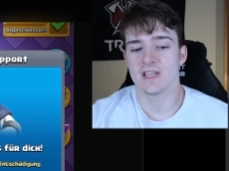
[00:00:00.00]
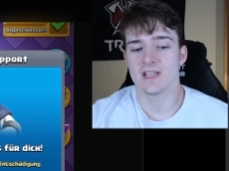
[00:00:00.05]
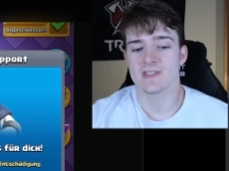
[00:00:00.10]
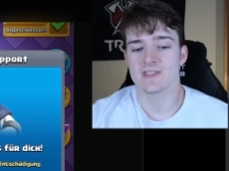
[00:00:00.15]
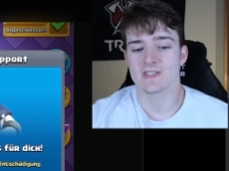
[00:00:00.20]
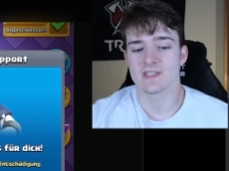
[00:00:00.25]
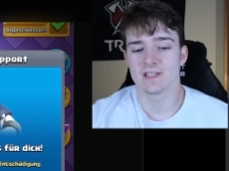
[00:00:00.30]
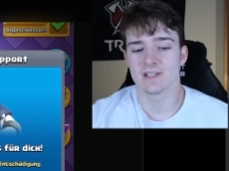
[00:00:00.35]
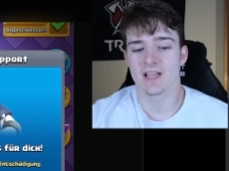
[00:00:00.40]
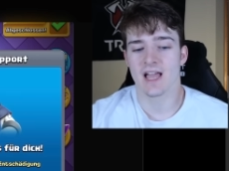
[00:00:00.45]
it
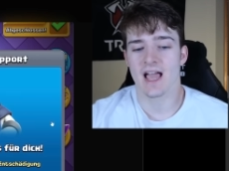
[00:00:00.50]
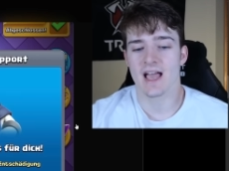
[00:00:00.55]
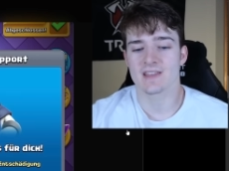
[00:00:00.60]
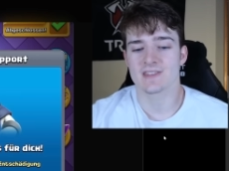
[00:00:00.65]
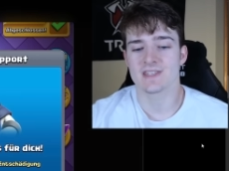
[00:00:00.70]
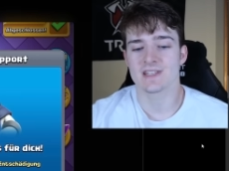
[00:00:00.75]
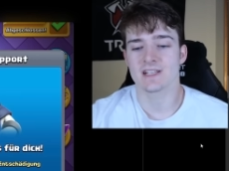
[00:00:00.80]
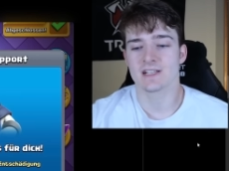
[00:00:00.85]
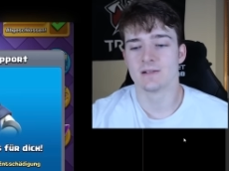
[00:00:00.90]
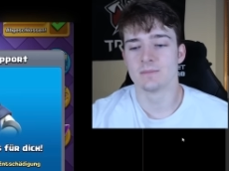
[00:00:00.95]
still
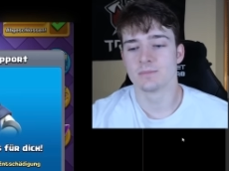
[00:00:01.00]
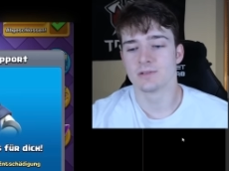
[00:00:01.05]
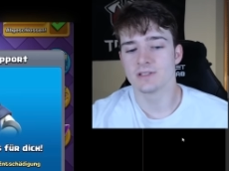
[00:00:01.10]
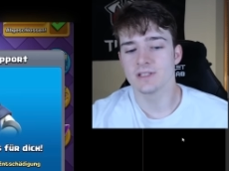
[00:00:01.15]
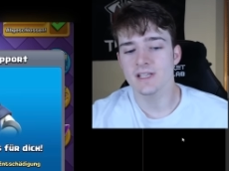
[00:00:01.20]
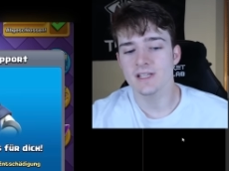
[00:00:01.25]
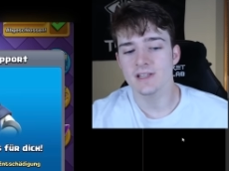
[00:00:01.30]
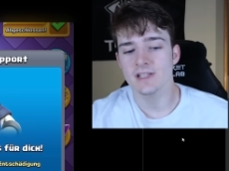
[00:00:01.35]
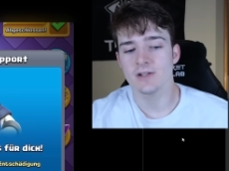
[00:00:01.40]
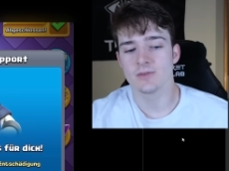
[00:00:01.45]
hasn't
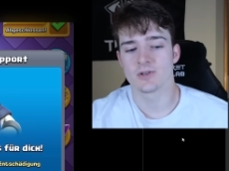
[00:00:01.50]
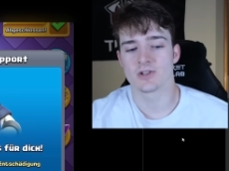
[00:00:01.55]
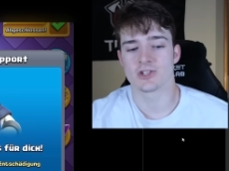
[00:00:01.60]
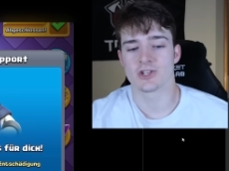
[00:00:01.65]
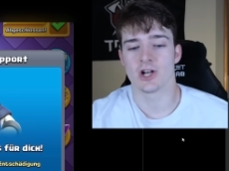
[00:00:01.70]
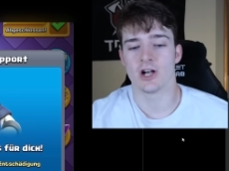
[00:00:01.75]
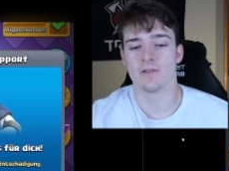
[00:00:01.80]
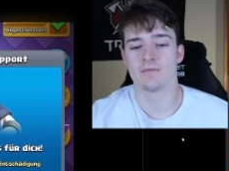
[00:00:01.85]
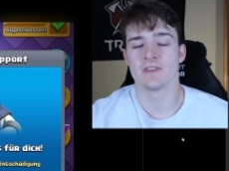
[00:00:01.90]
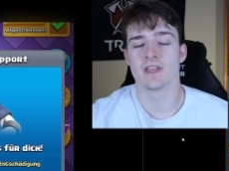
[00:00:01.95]
completely
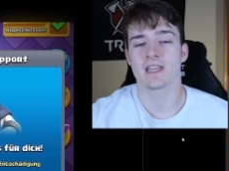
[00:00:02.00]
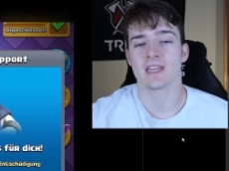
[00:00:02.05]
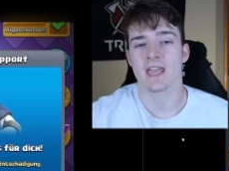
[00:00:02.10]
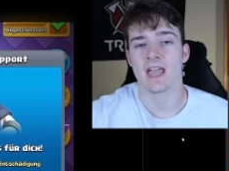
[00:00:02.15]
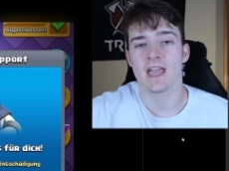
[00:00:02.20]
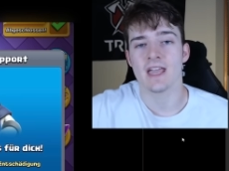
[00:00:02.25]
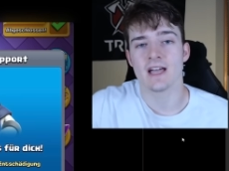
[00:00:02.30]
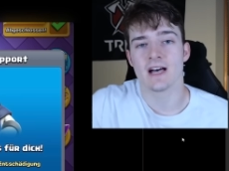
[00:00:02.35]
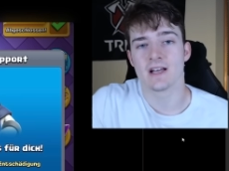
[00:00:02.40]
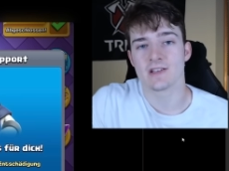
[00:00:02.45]
resolved the
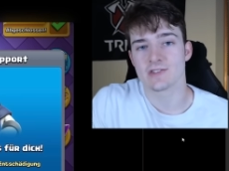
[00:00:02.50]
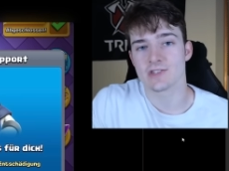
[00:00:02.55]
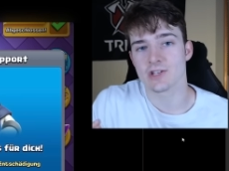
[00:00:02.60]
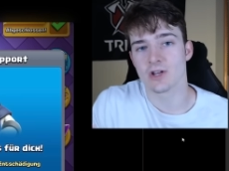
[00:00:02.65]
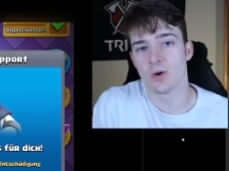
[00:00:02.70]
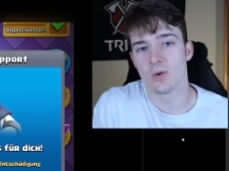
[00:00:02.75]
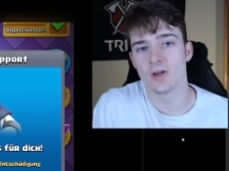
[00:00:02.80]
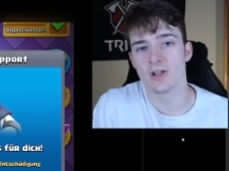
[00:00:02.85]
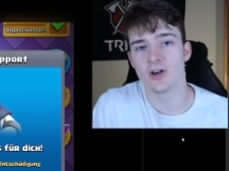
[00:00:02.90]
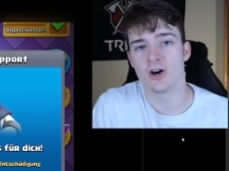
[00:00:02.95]
chaos
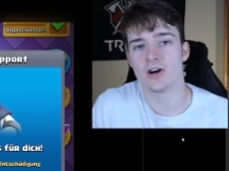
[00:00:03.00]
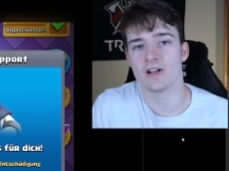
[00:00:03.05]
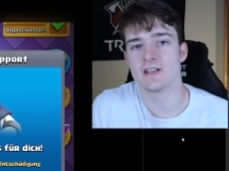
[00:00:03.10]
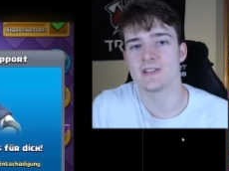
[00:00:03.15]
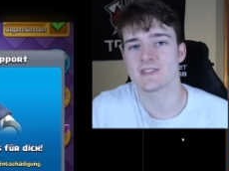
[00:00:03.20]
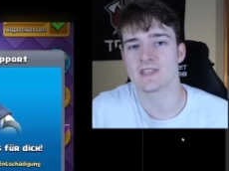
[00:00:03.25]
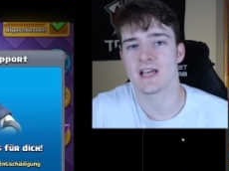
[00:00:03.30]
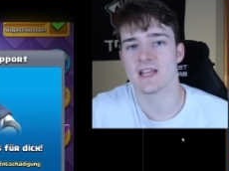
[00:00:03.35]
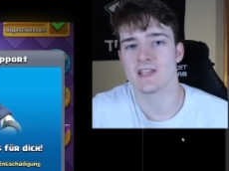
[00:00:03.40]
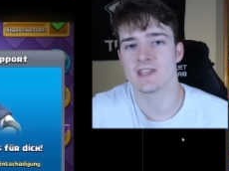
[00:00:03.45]
going on
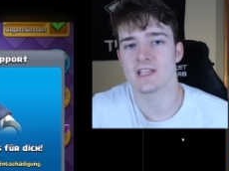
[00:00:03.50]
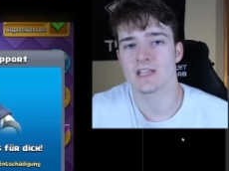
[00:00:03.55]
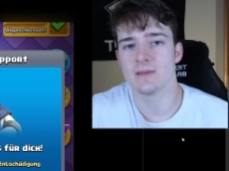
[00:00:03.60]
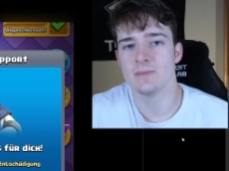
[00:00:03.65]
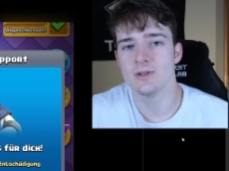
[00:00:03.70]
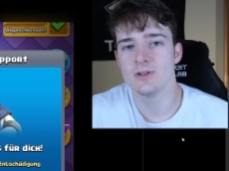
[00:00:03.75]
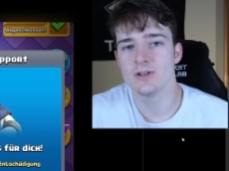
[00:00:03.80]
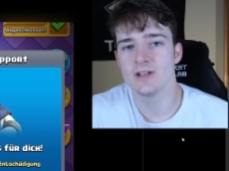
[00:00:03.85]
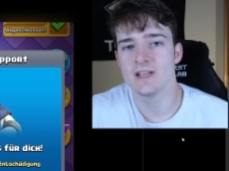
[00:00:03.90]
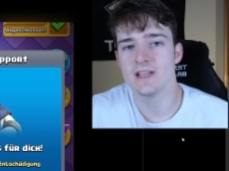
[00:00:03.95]
inside of the
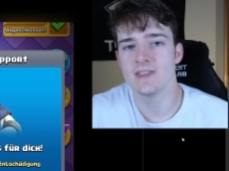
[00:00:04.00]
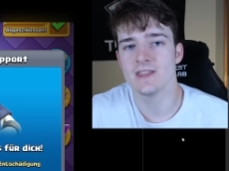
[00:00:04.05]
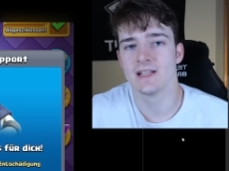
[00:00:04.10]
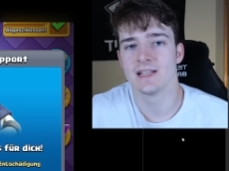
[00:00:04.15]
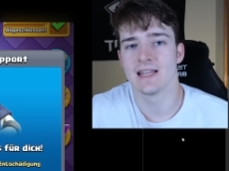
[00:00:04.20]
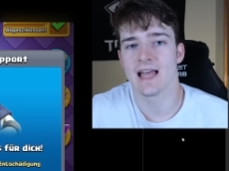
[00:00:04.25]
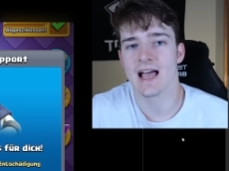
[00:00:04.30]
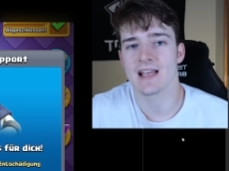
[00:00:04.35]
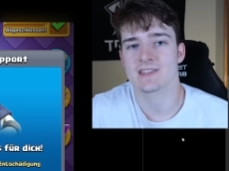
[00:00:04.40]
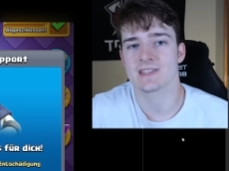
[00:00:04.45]
community, the the
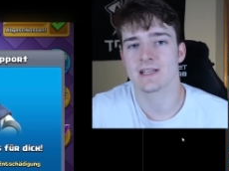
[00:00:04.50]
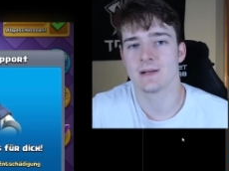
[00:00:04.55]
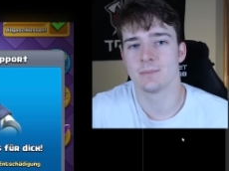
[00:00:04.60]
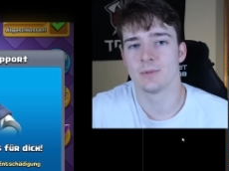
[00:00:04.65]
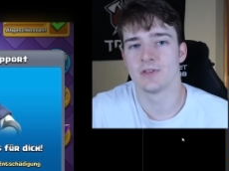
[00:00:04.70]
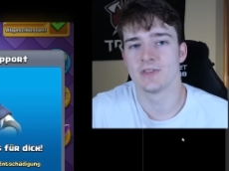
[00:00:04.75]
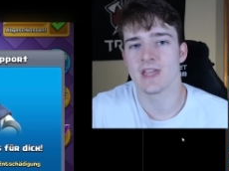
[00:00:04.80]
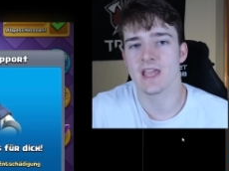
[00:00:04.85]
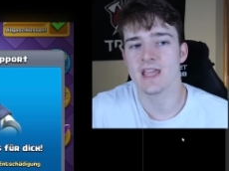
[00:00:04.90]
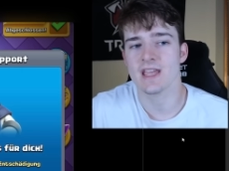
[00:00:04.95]
last
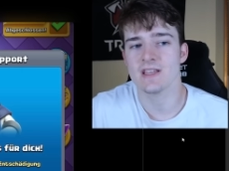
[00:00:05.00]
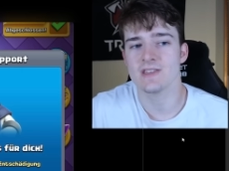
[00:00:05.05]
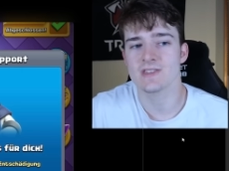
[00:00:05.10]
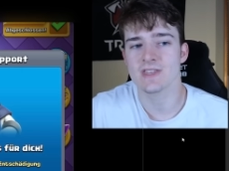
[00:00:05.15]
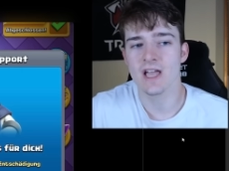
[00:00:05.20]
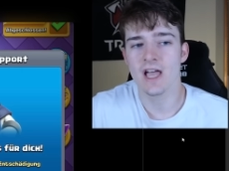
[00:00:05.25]
couple days